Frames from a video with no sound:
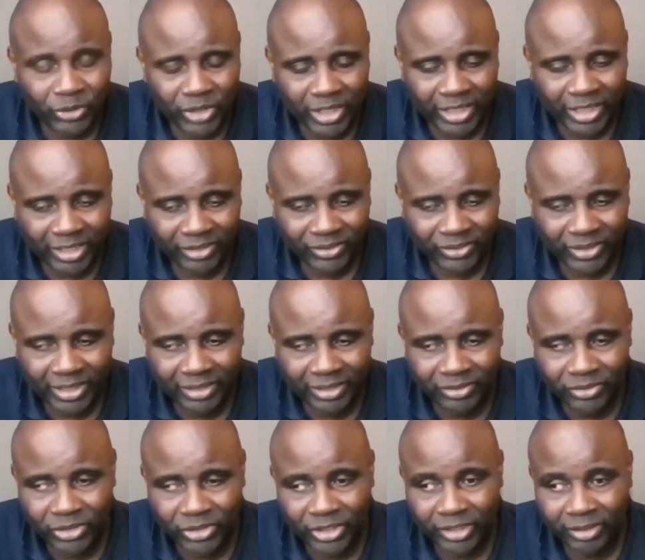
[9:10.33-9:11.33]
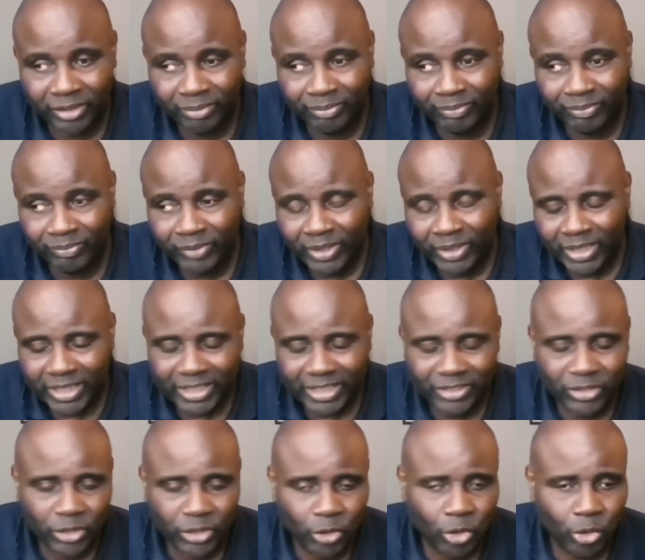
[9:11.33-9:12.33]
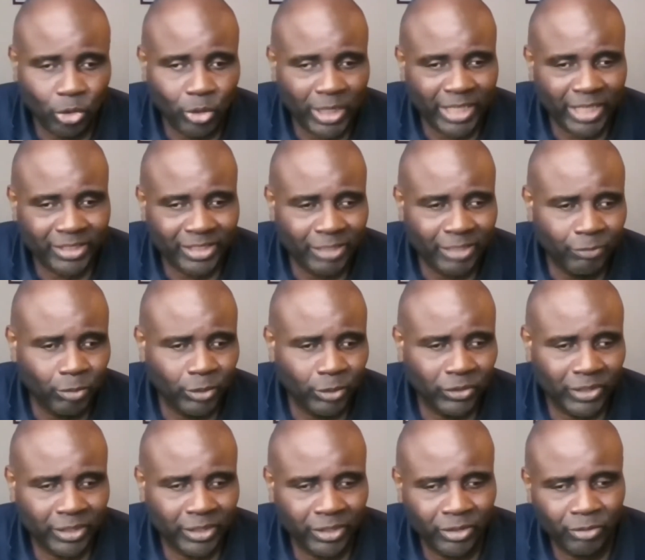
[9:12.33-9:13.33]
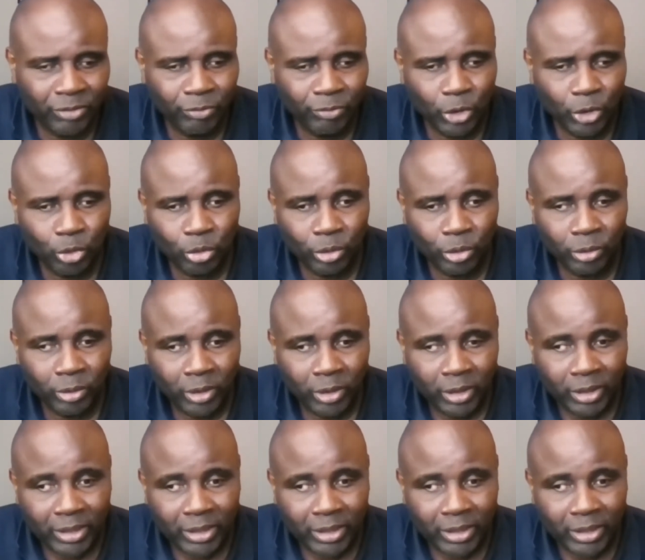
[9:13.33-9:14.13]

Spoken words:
yes. And you're right, everyone's an individual.